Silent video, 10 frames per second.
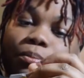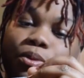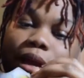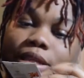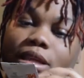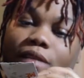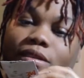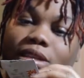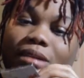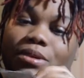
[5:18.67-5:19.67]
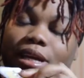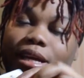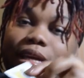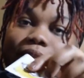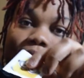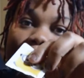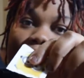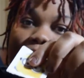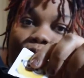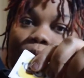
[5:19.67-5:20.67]
price off the tag because you can see that
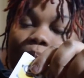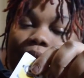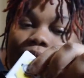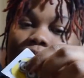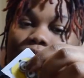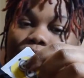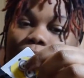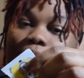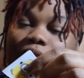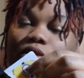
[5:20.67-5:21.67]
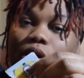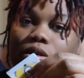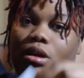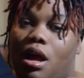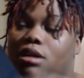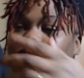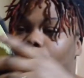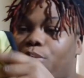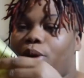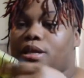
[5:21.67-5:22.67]
them rip it to rip off the
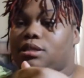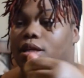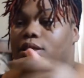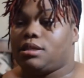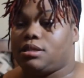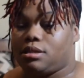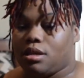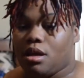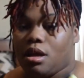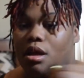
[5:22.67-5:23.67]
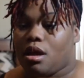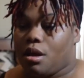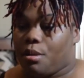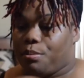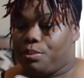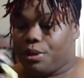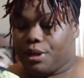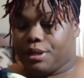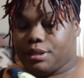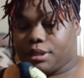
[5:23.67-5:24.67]
actual price on it.
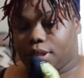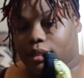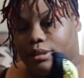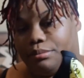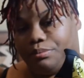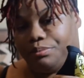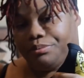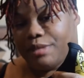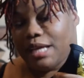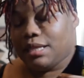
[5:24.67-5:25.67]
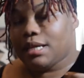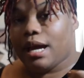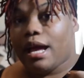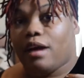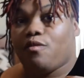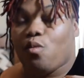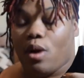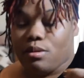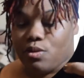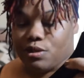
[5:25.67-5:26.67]
But I think I have
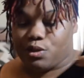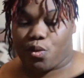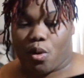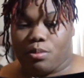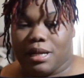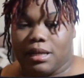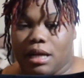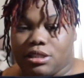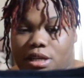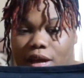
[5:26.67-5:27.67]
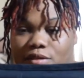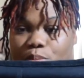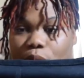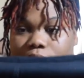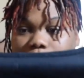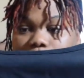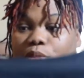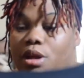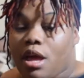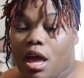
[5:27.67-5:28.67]
one more scrub that actually have the price on it.
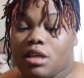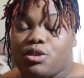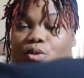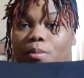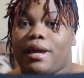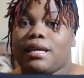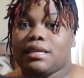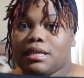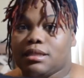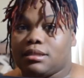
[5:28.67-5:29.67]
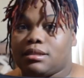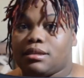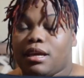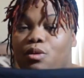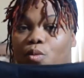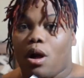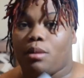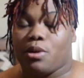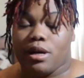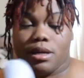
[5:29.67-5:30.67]
But scrub like these in
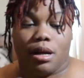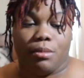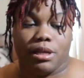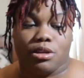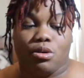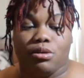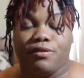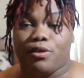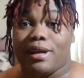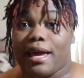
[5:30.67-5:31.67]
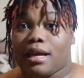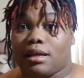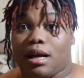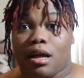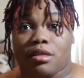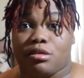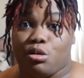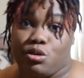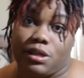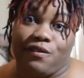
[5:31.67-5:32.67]
Walmart normally go for like
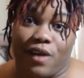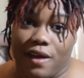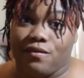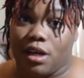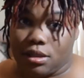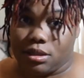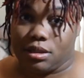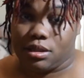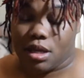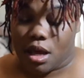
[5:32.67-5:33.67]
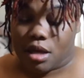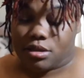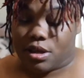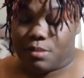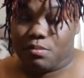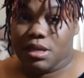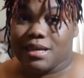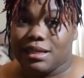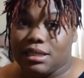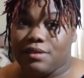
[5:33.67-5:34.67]
$35. So me
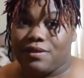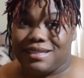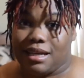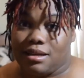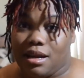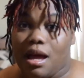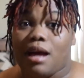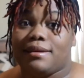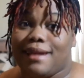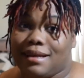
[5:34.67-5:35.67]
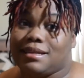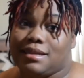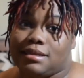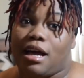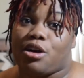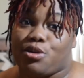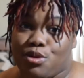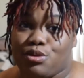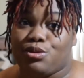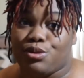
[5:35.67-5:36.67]
getting it for $10, that is a
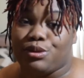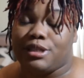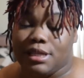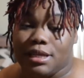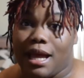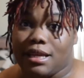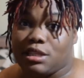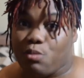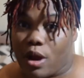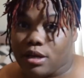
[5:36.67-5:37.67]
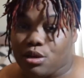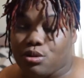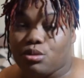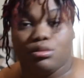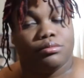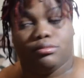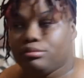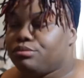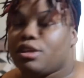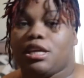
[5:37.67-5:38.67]
good deal, and it's brand new,
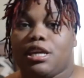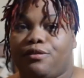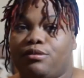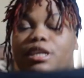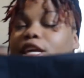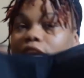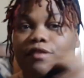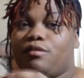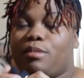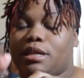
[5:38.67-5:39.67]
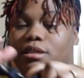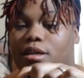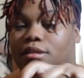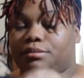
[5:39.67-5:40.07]
even better.